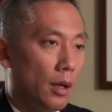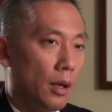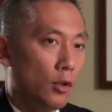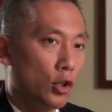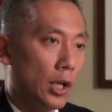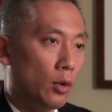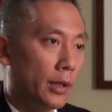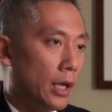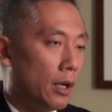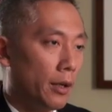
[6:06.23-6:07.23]
In
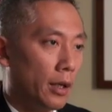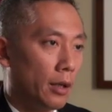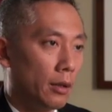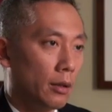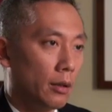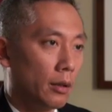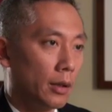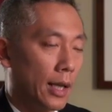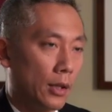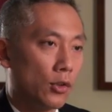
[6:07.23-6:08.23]
general, at Aria
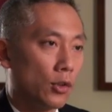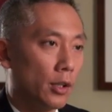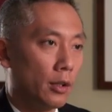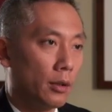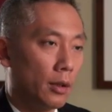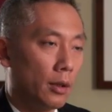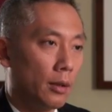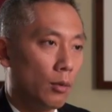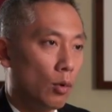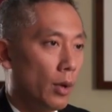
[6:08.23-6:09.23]
Cancer Center,
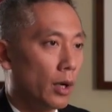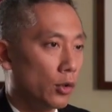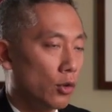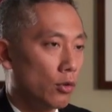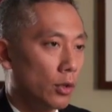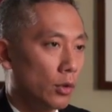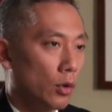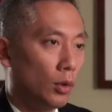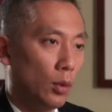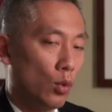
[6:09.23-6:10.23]
robotic surgery is
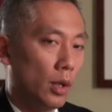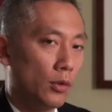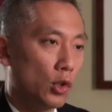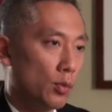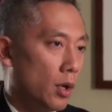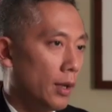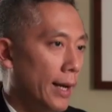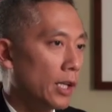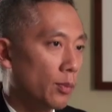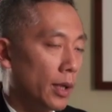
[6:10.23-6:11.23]
only one small
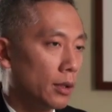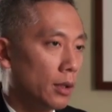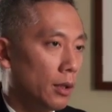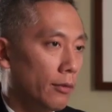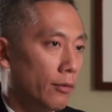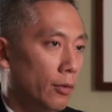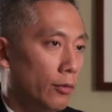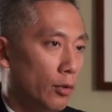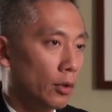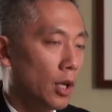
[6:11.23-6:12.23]
aspect of
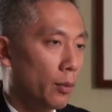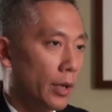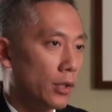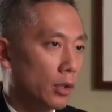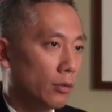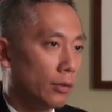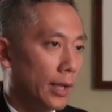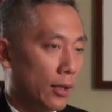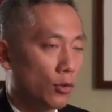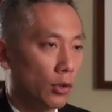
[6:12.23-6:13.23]
full comprehensive
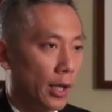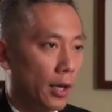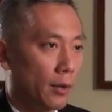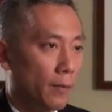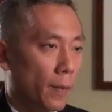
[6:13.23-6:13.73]
cancer care.